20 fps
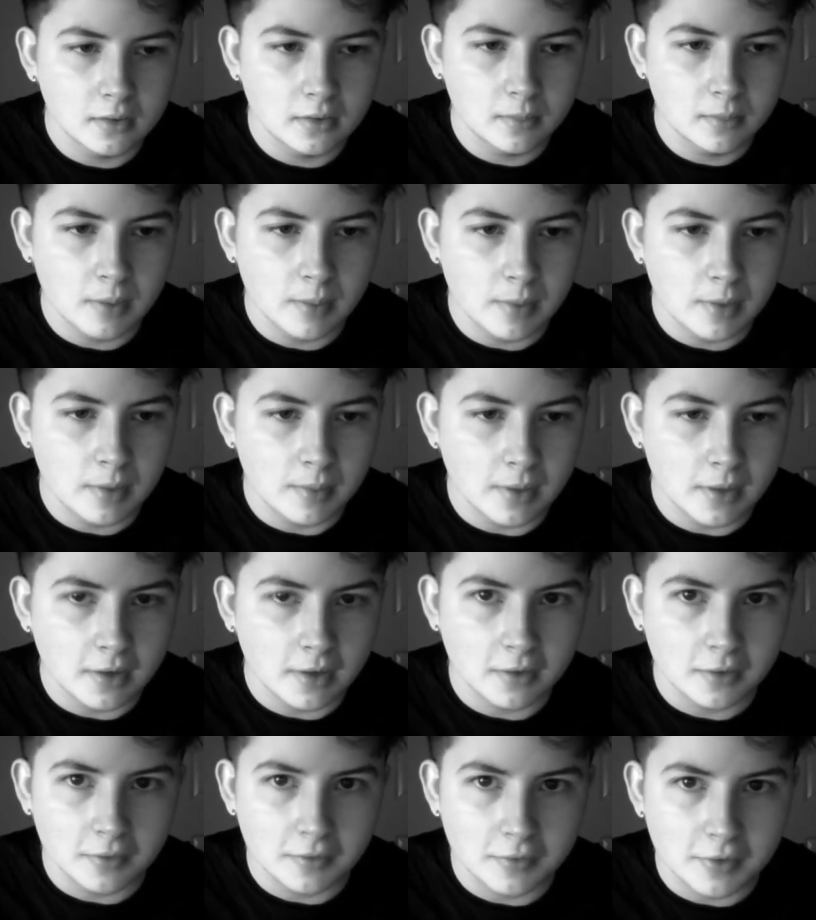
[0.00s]
maybe I'll make
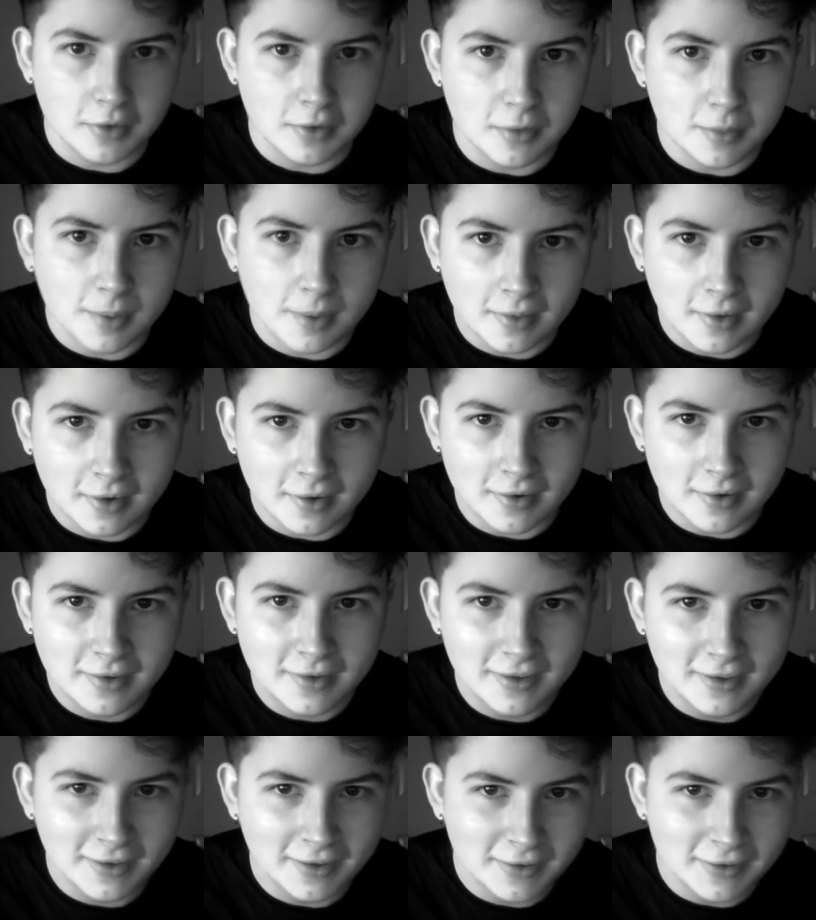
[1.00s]
another video about
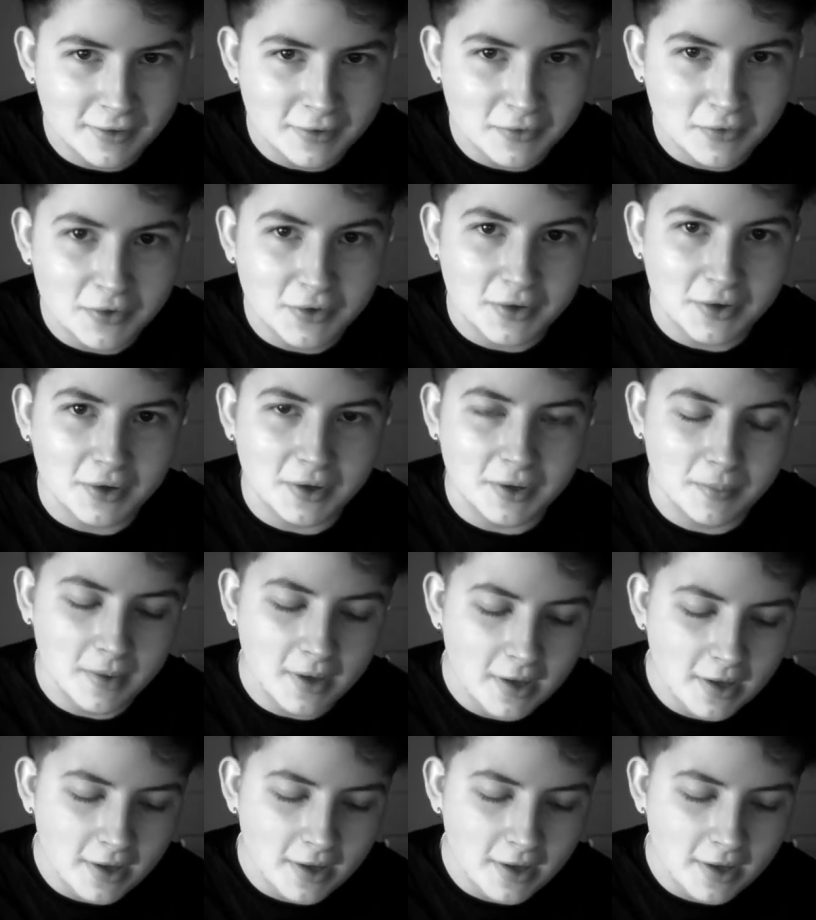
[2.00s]
that at a different time.